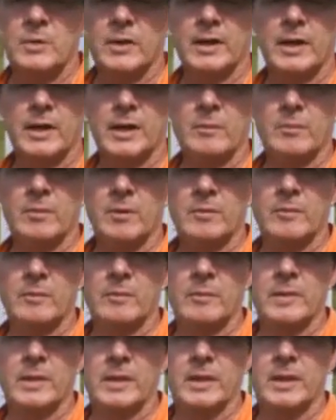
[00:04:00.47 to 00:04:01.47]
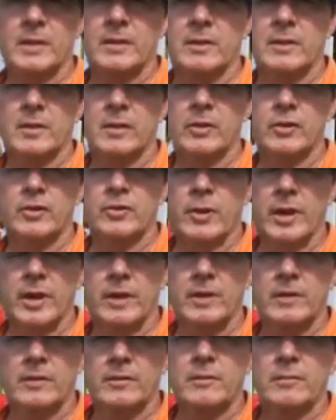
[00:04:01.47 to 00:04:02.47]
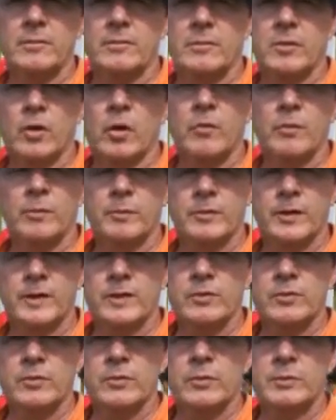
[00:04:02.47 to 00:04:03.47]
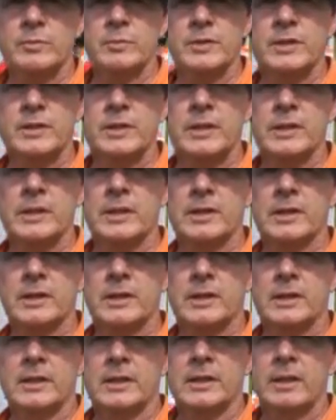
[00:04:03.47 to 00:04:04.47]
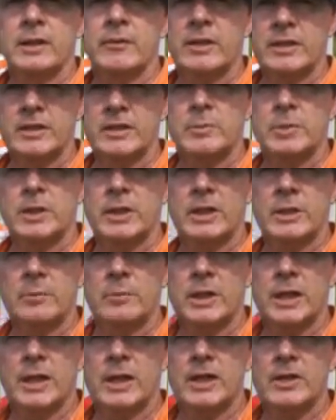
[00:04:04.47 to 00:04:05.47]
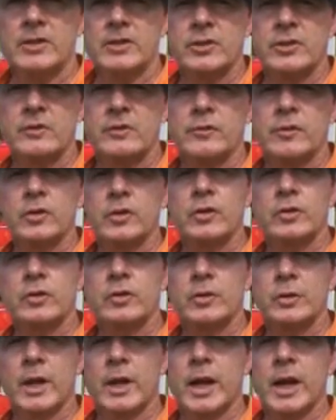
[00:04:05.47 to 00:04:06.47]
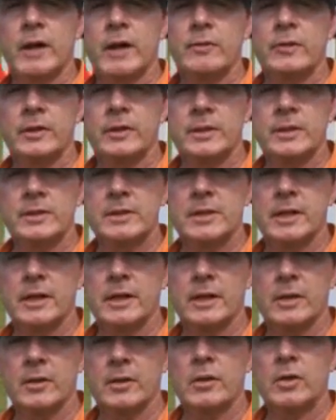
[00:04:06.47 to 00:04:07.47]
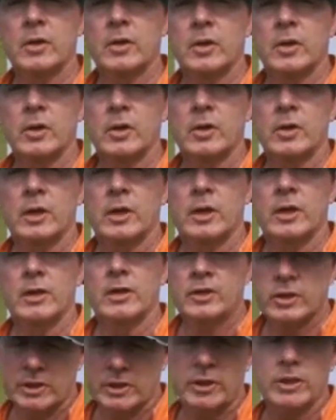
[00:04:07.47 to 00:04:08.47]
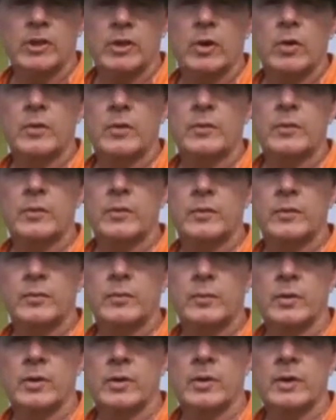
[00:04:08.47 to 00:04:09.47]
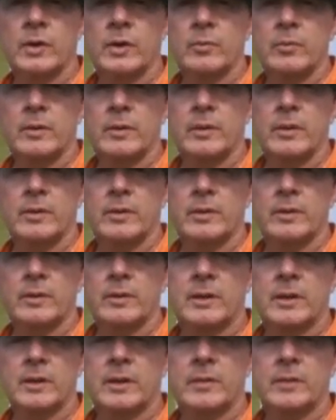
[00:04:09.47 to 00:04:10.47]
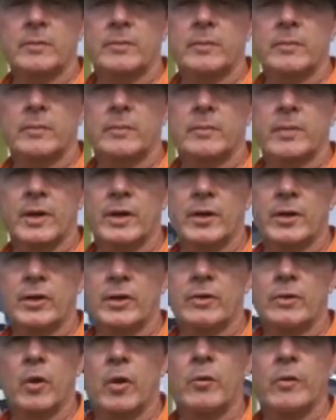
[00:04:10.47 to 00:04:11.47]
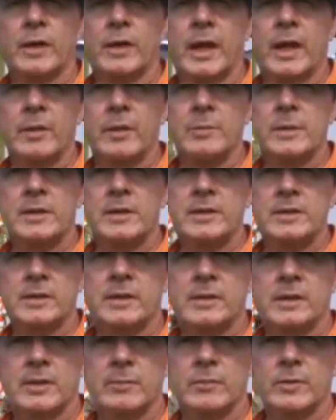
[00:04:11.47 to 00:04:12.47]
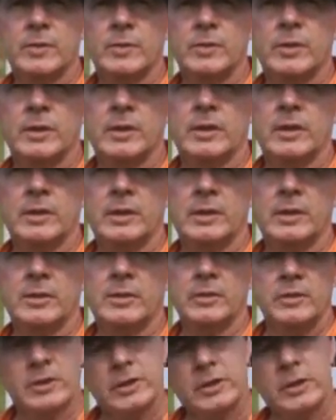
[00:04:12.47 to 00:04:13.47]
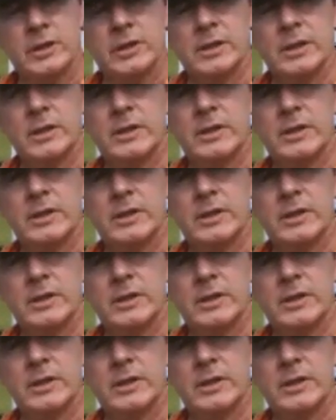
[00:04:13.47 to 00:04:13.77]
my name. I'm an Australian golf professional from Sydney. I've actually been in Malaysia for 2.5 years now, teaching golf, working with one of the golf academies at Glen Marie, teaching